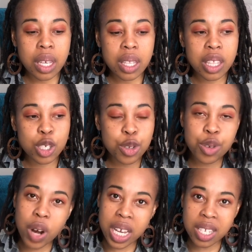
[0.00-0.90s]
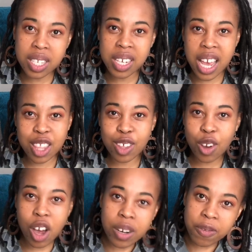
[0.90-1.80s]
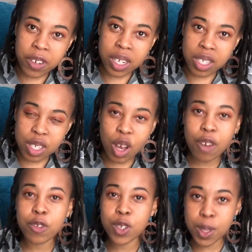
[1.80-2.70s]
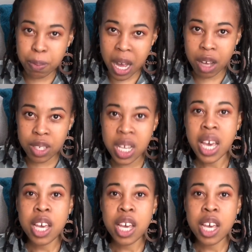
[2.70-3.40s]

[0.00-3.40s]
the trust and the confidence of your spouse